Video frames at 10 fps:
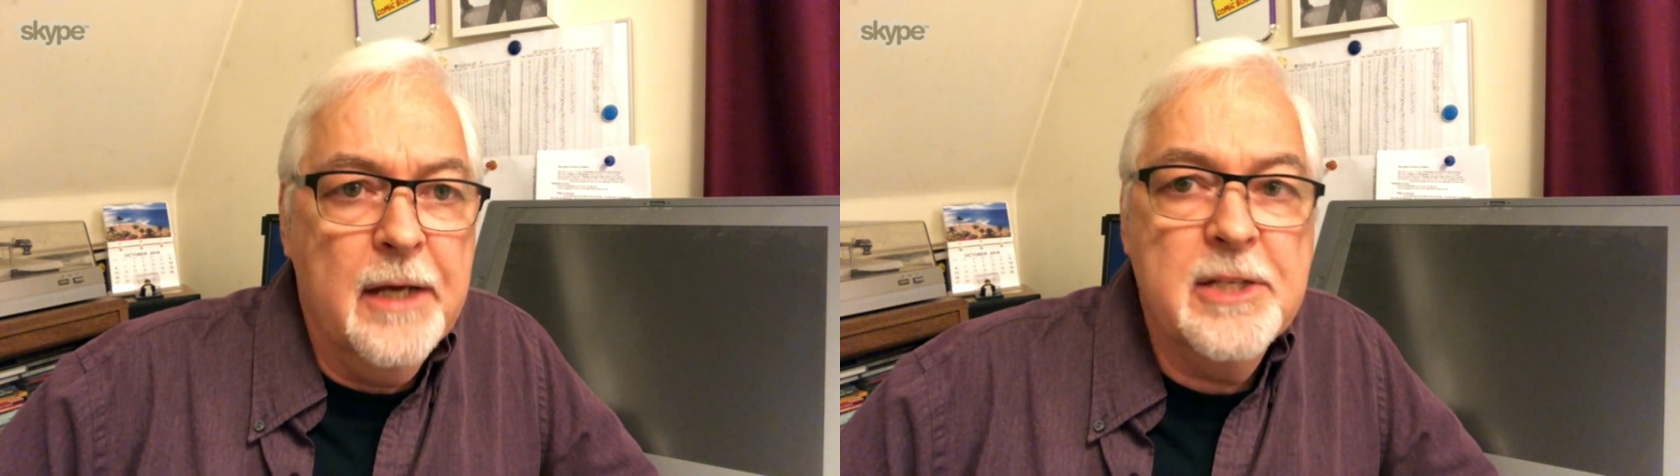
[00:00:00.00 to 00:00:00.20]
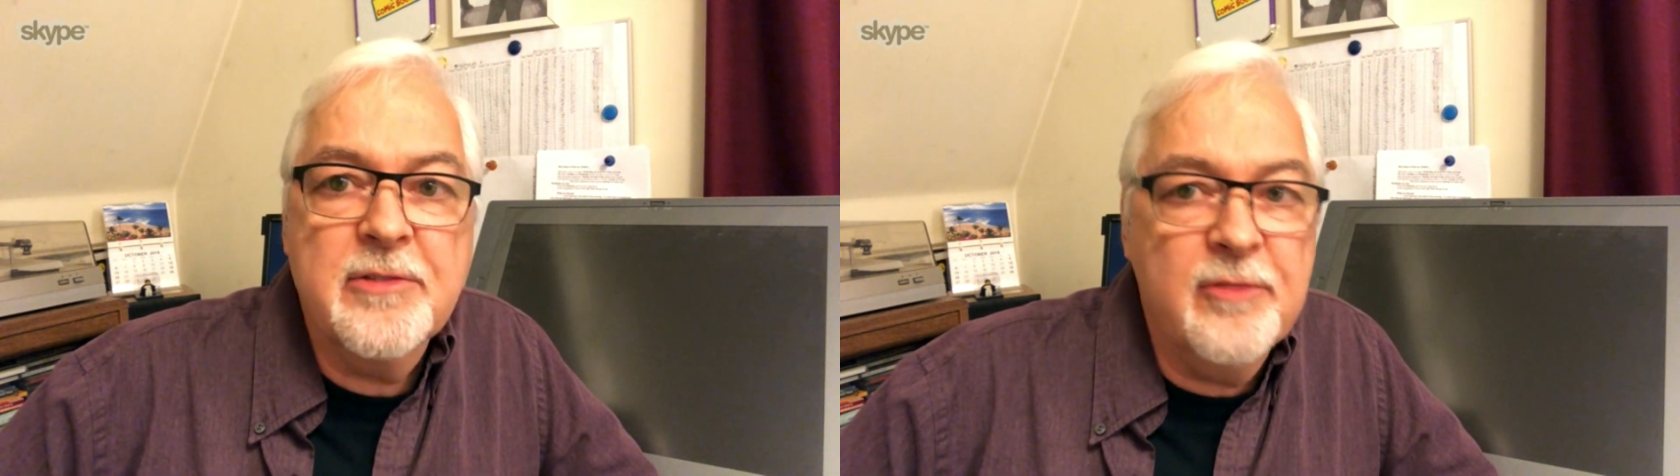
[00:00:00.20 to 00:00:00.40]

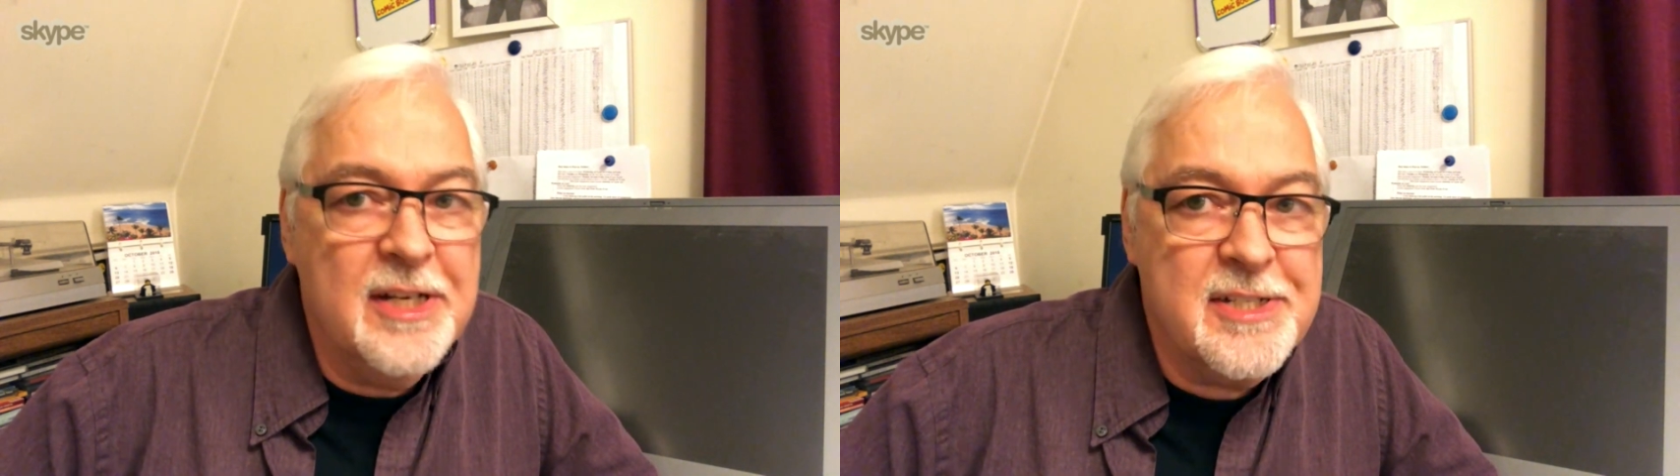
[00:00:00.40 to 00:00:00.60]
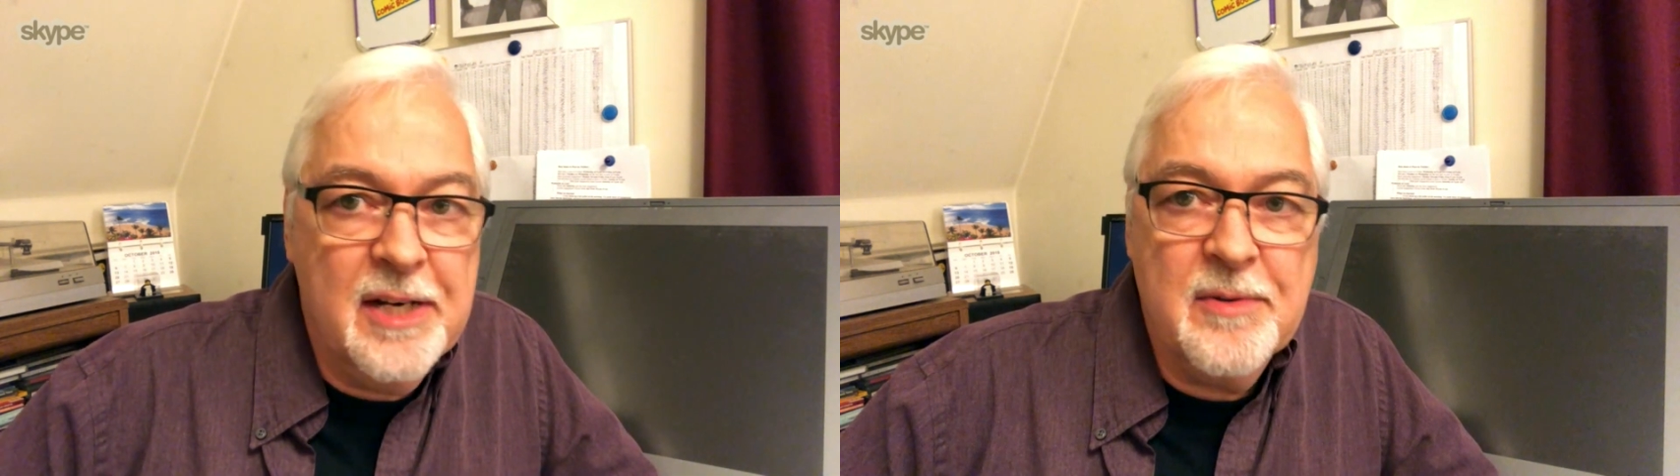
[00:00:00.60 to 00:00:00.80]
just
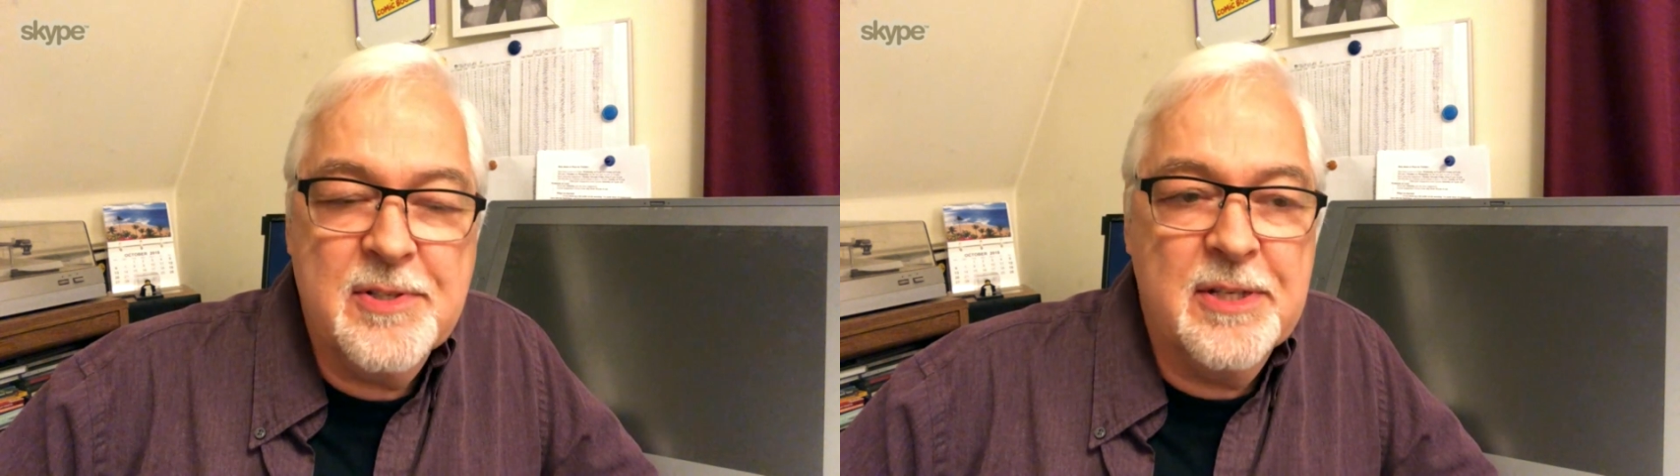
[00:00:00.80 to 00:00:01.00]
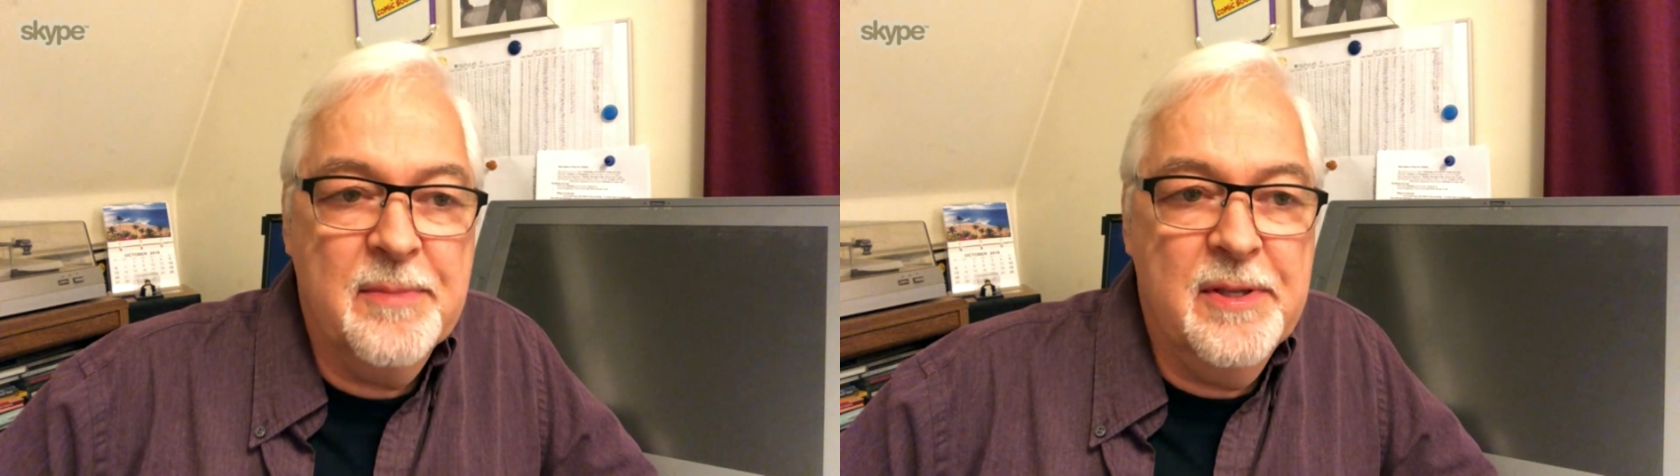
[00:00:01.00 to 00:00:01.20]
flesh
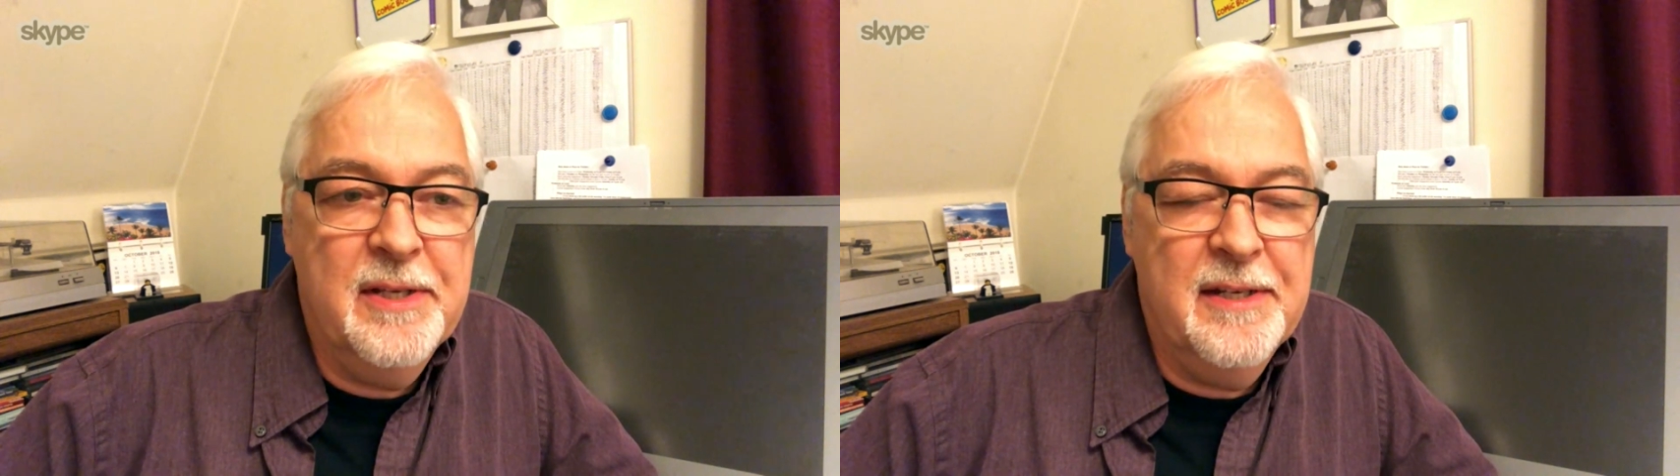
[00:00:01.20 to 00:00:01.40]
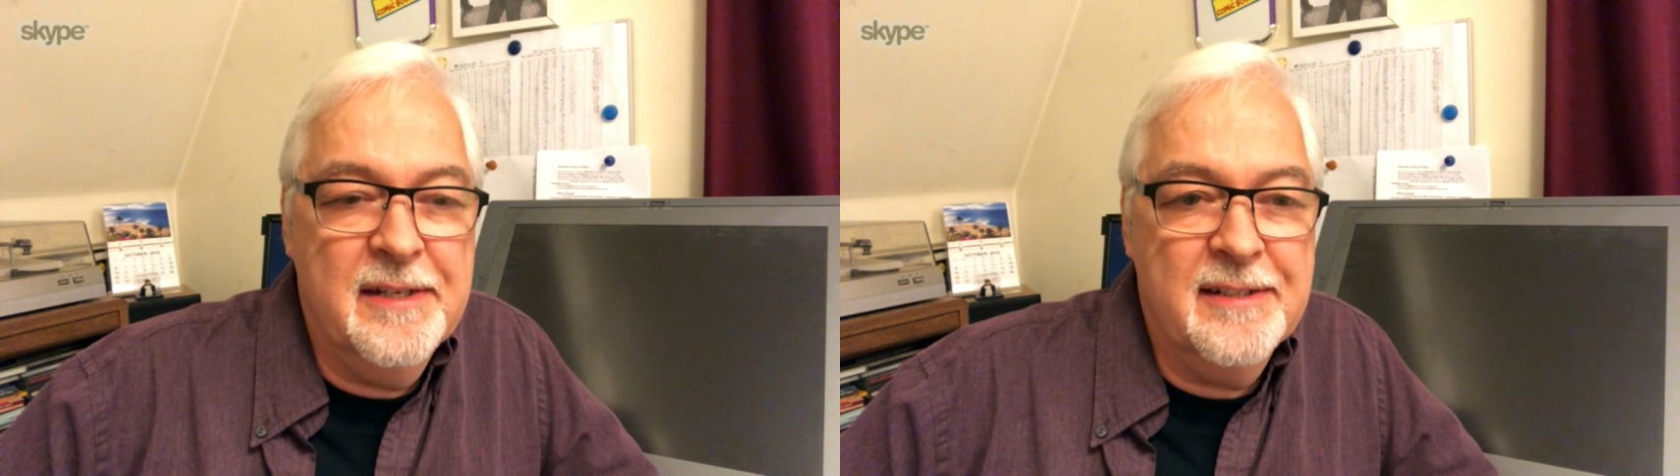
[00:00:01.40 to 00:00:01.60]
out some of
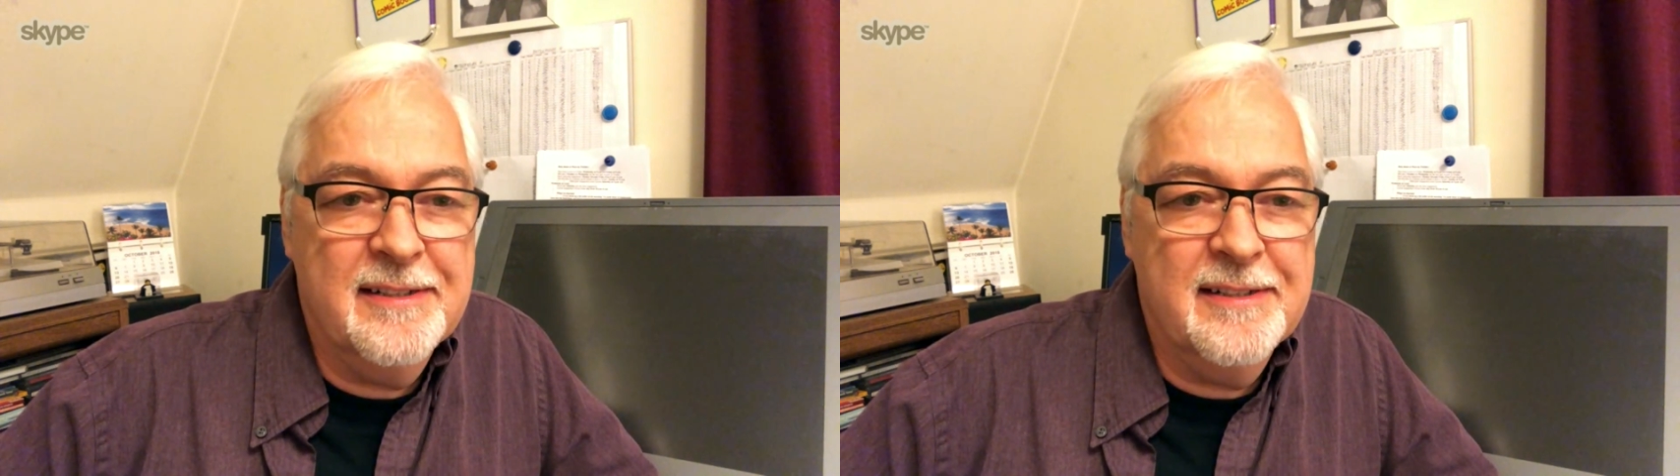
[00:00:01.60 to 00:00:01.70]
the